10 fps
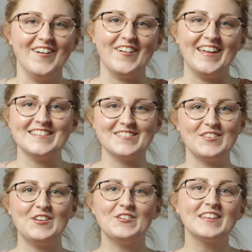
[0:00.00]
Okay, so
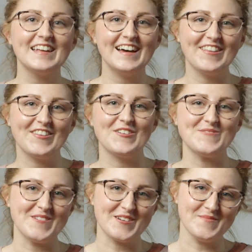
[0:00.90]
the only other
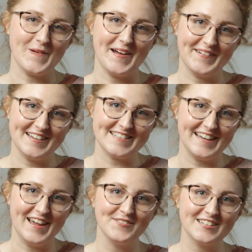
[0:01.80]
work in progress that
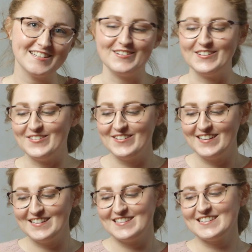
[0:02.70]
I have to show you
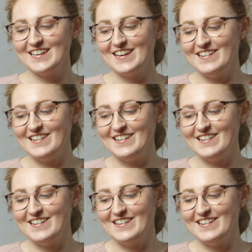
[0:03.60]
is